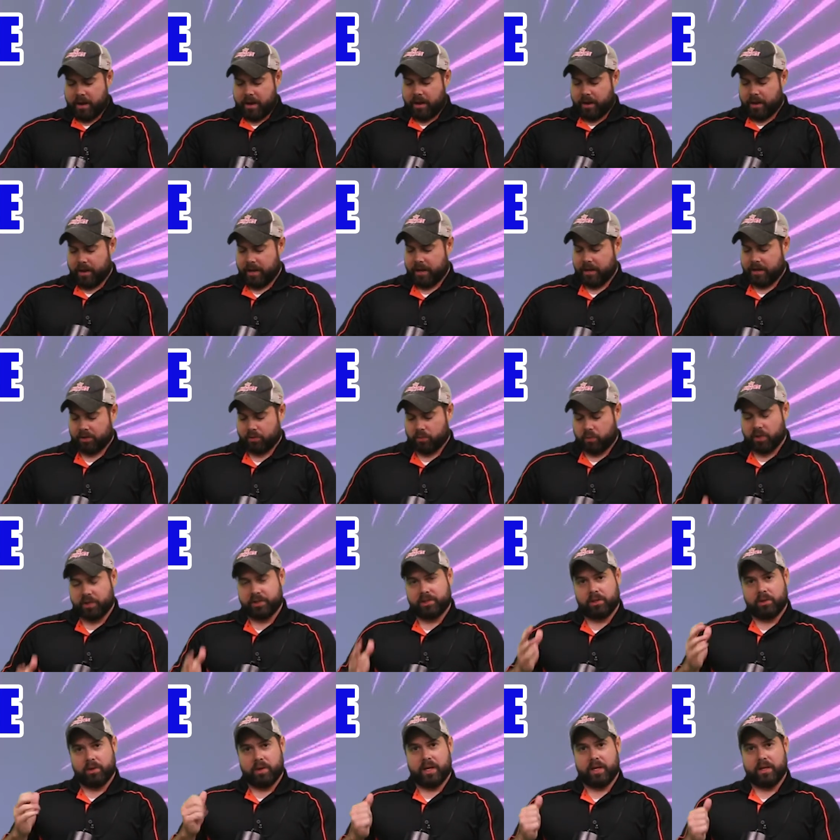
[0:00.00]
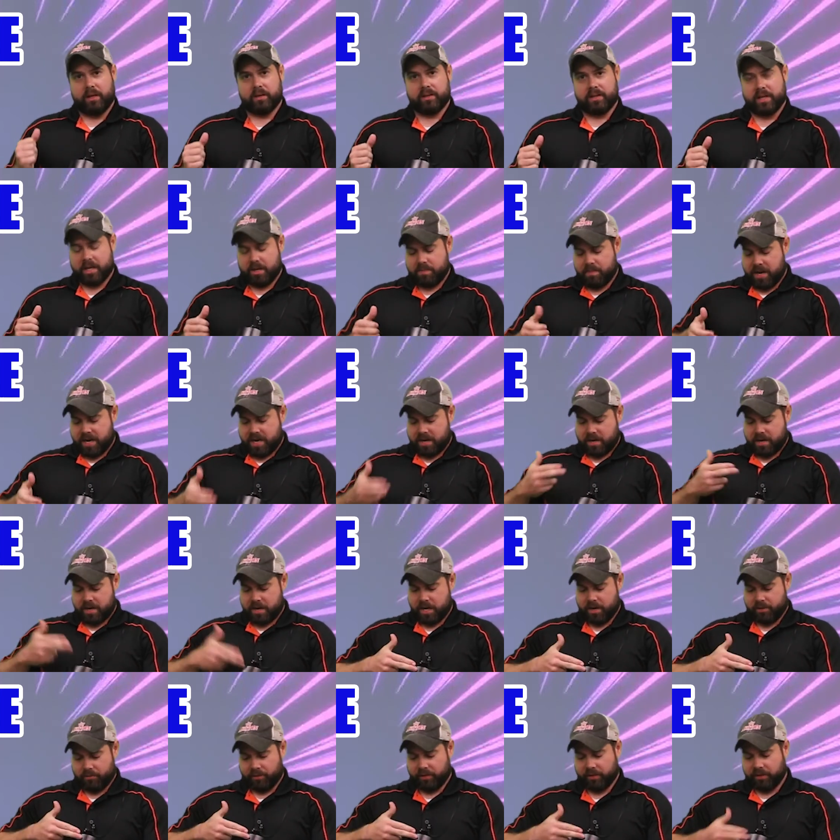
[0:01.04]
and once you hit your dead man,
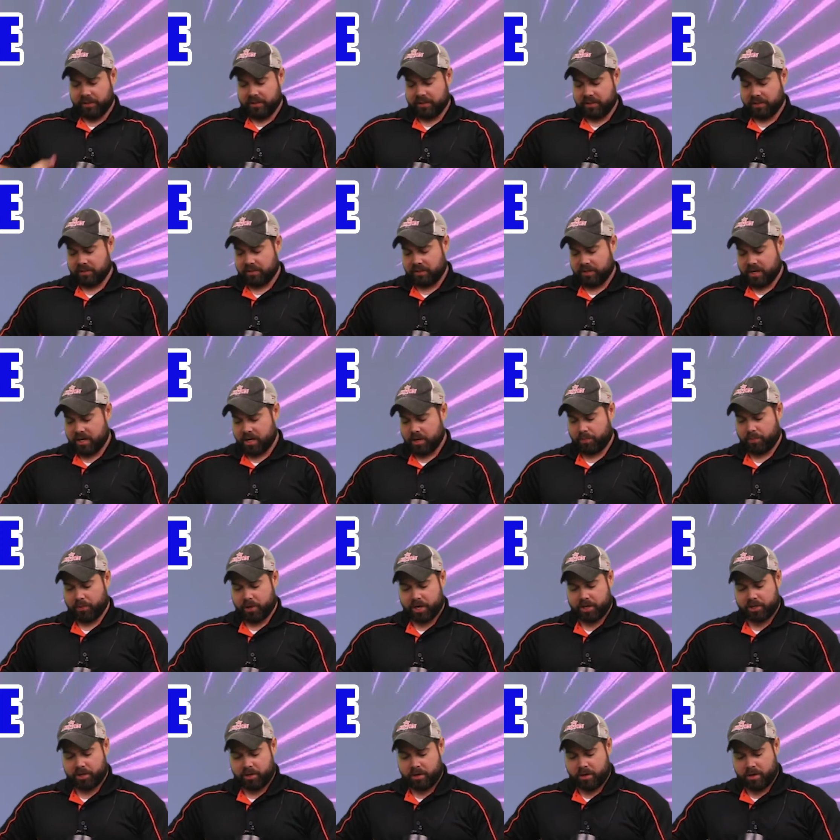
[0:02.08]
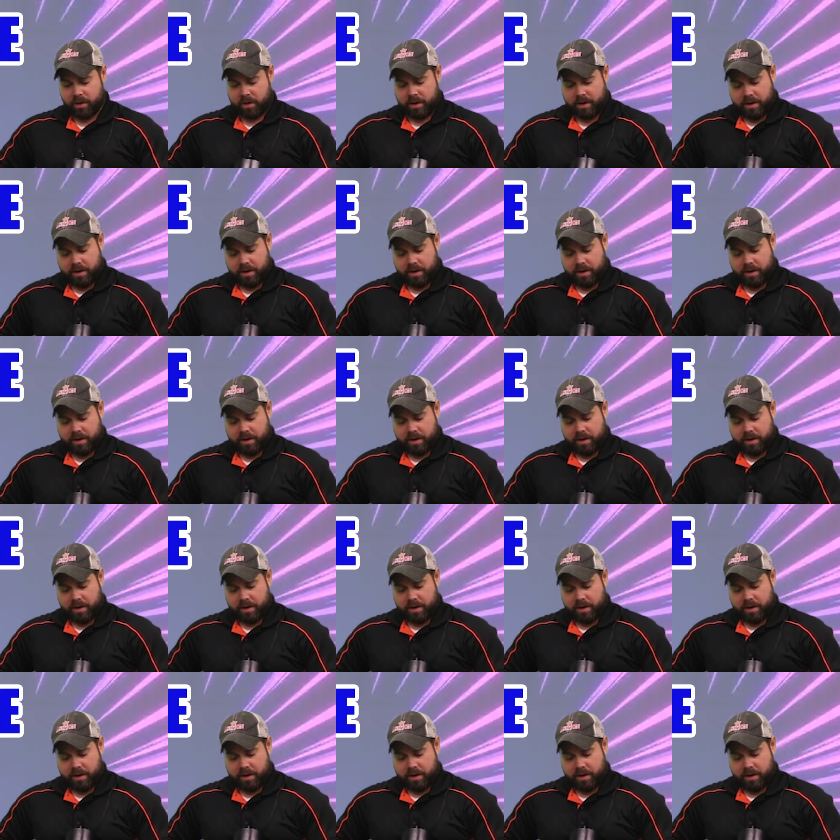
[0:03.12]
it releases the air pressure,